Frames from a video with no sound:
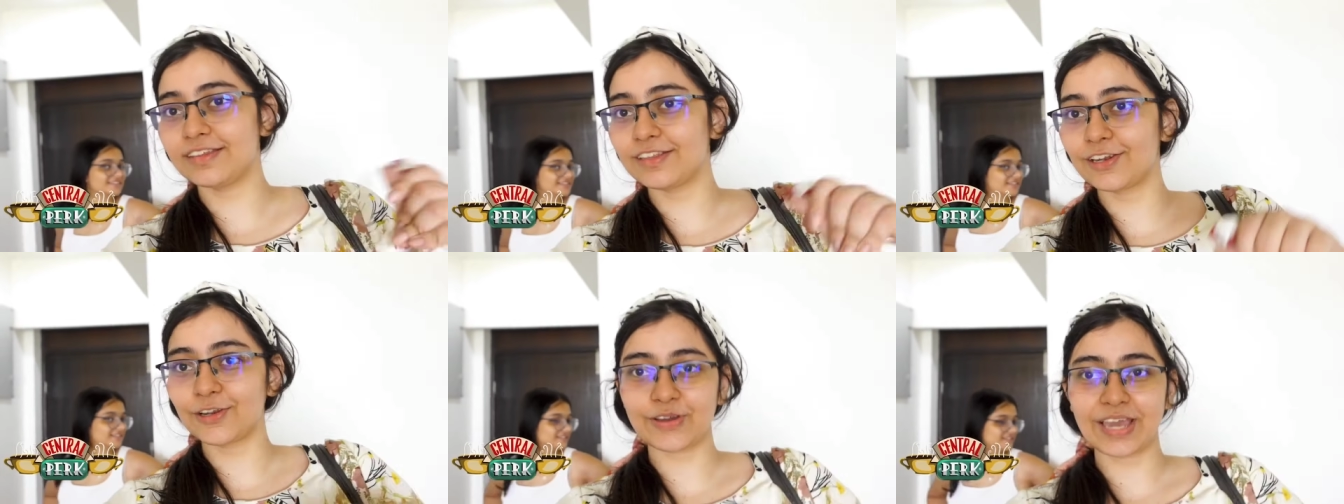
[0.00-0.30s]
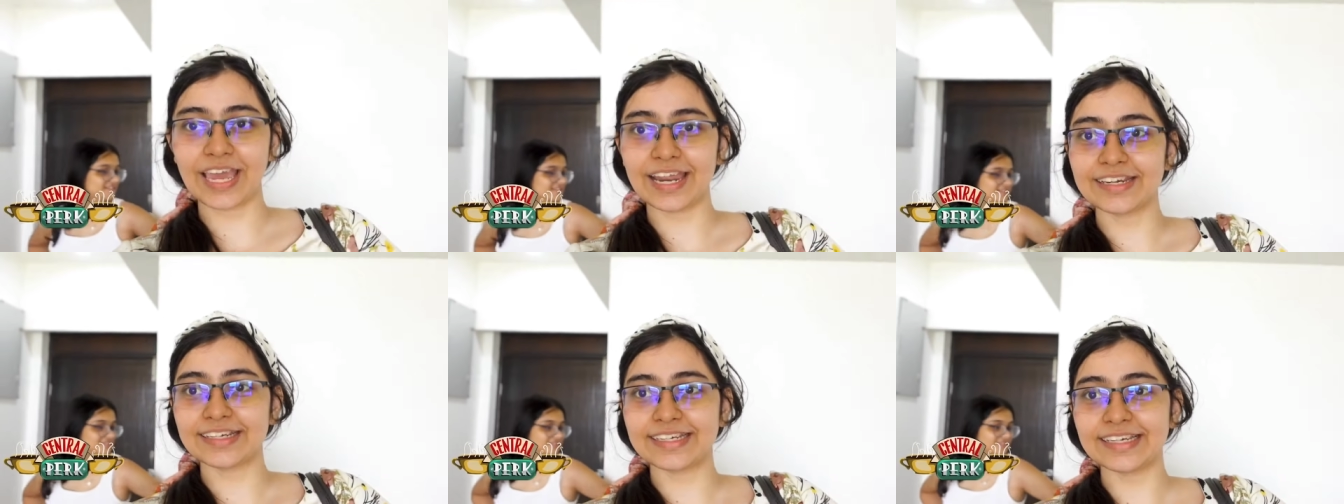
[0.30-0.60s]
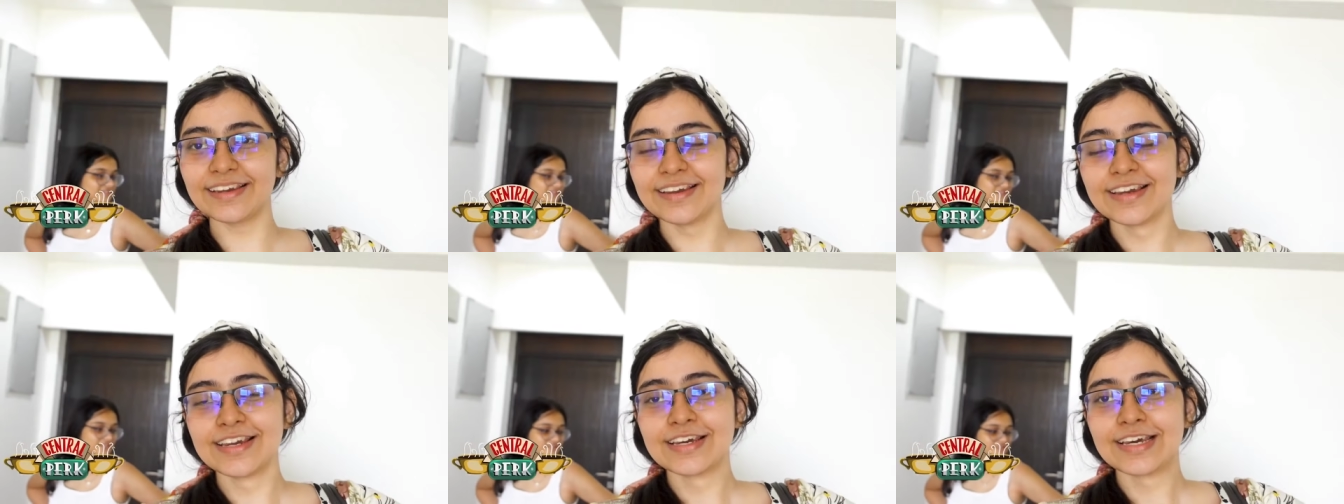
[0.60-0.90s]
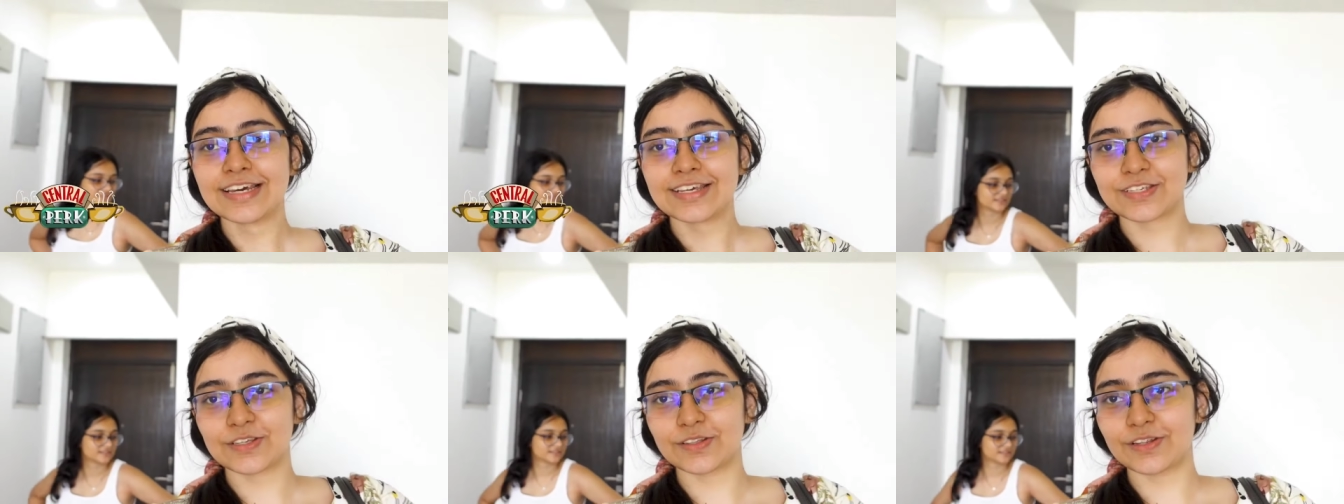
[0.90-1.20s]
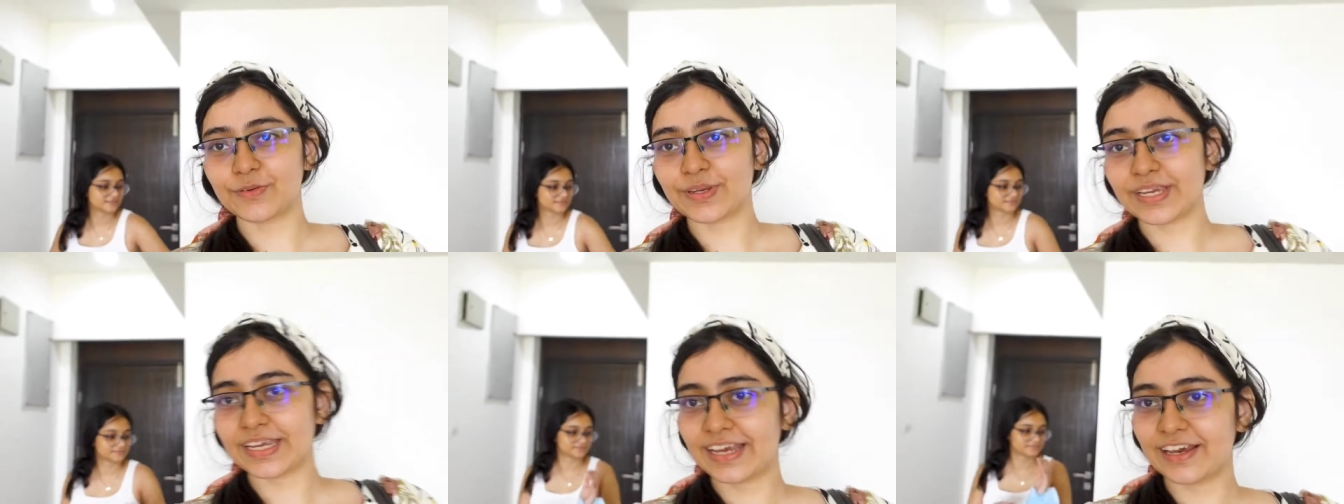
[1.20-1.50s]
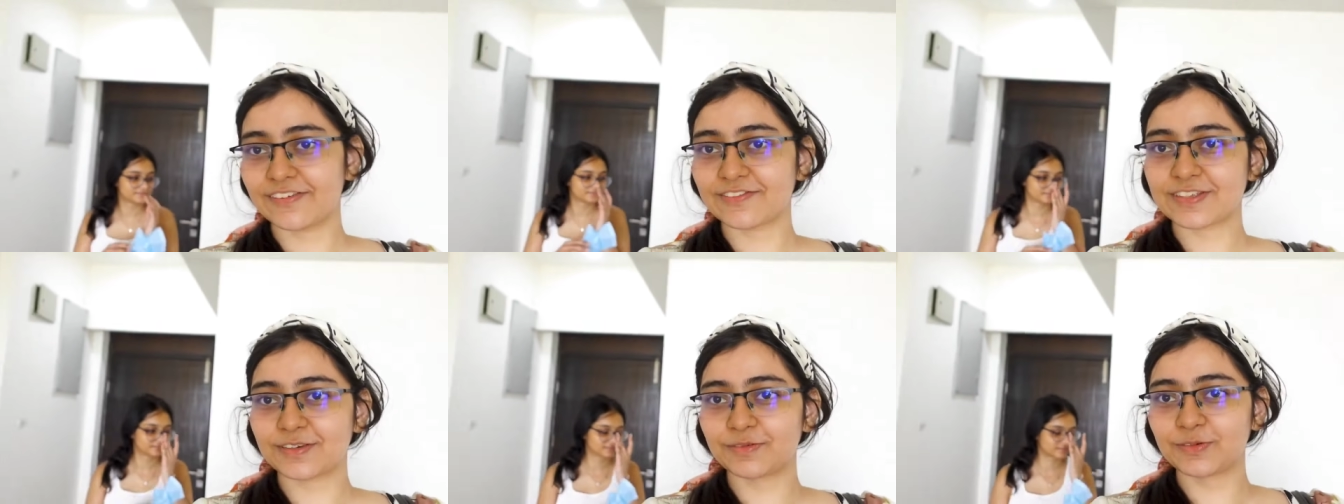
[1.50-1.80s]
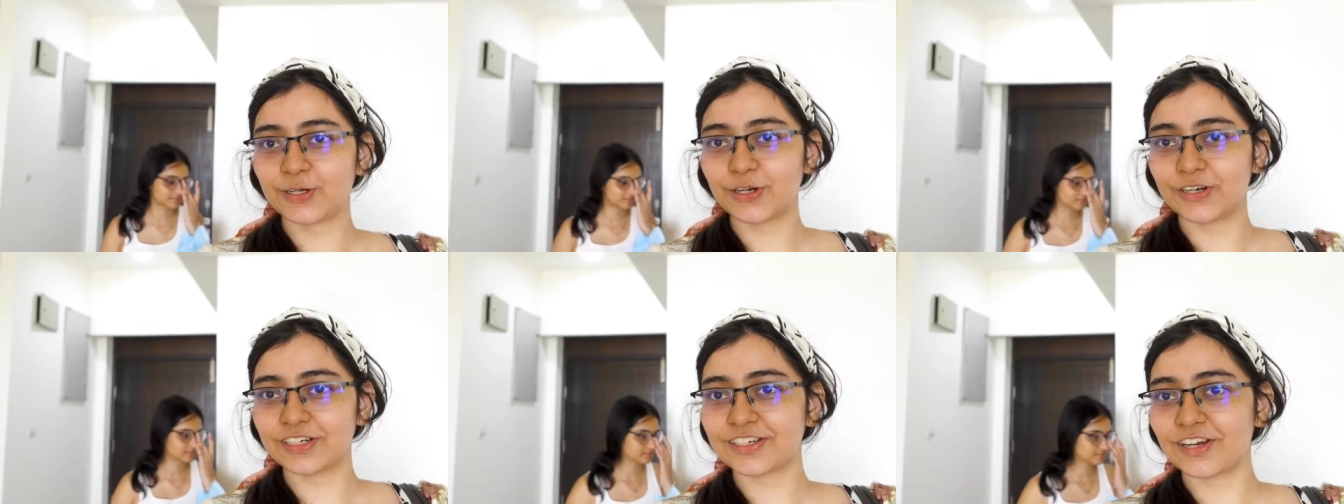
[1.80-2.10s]
in the locality so that we can have
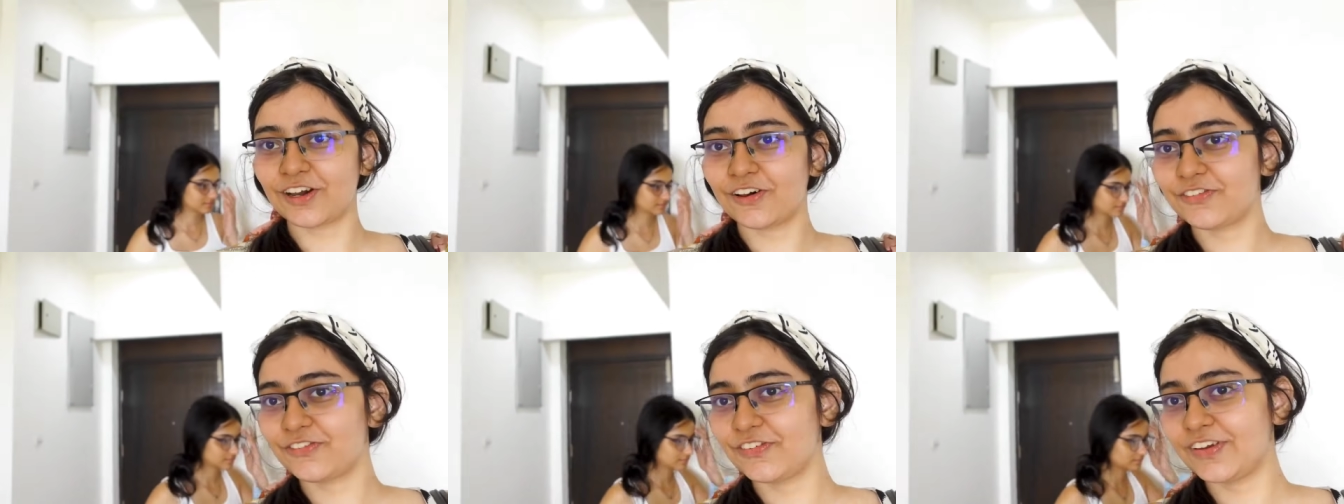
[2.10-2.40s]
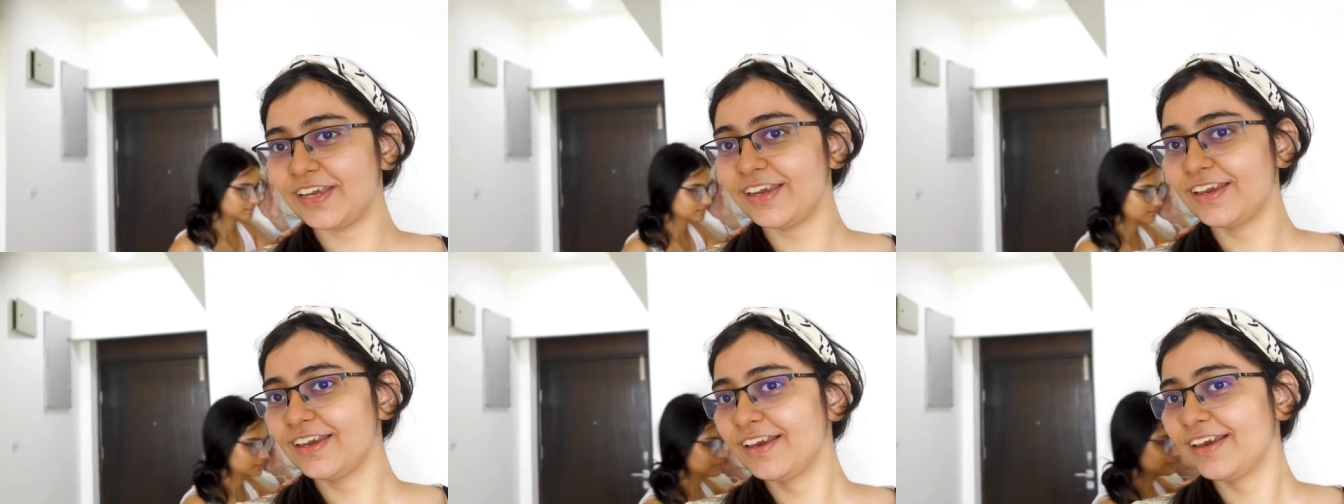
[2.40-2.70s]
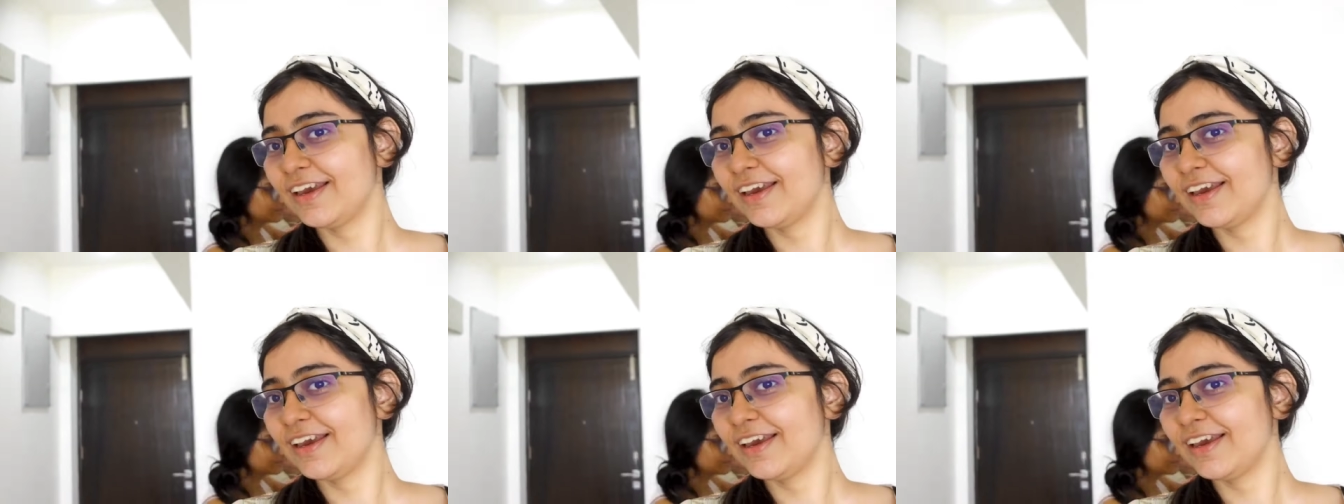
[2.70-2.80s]
some good coffee.